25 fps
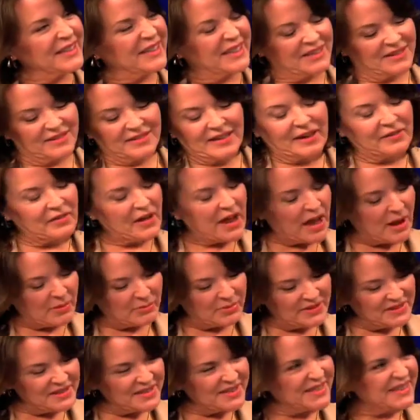Life
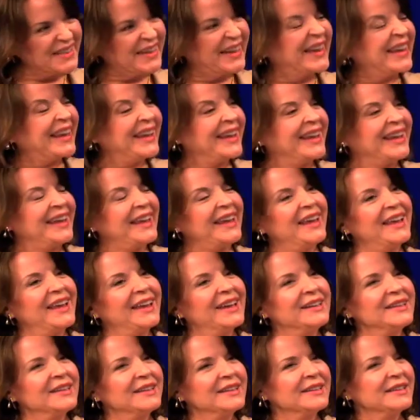happens.
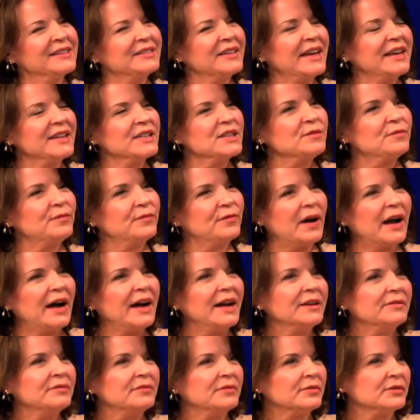And in the last
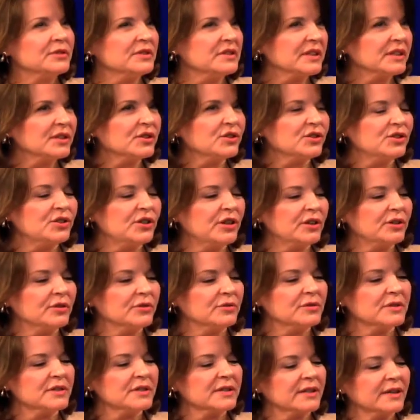5 or 6
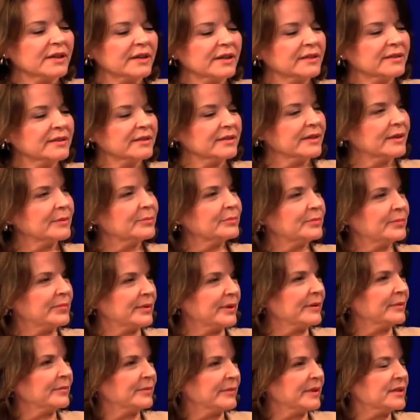years, I ended up,
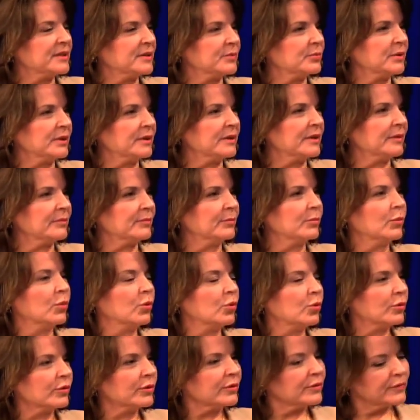is when I'm
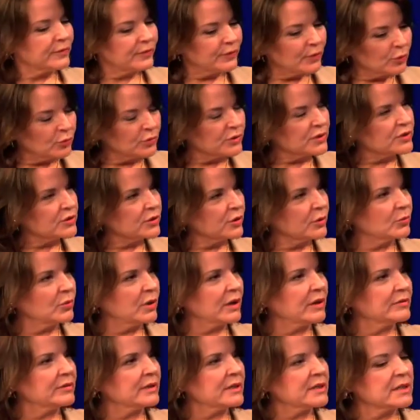more focused on
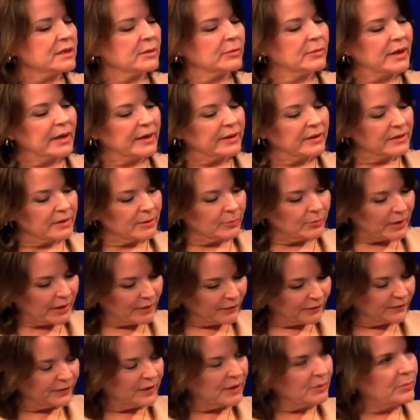wellness. I got the
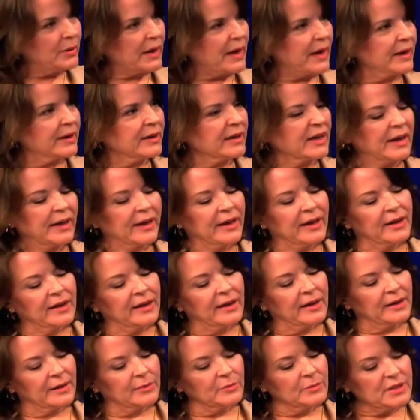biofeedback.
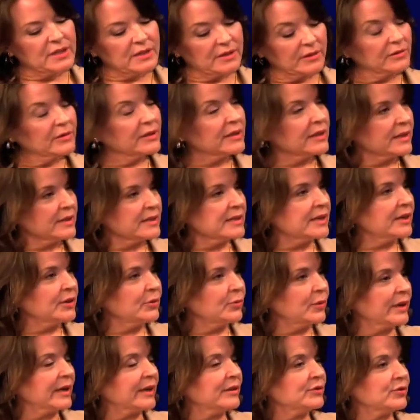I'm still in
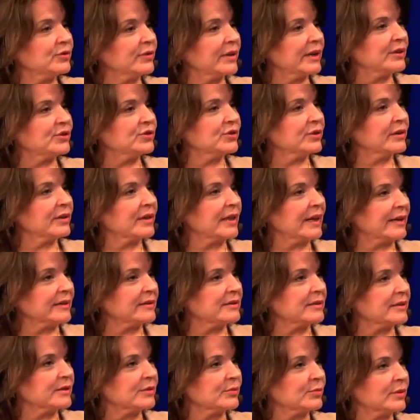continuing education
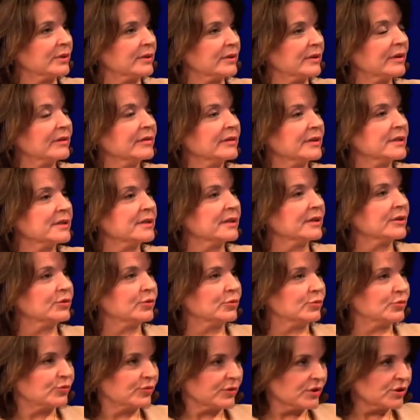classes with holistic
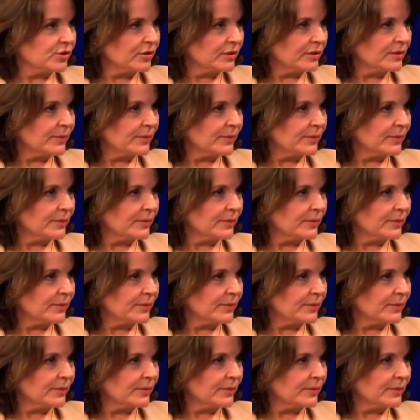nutrition.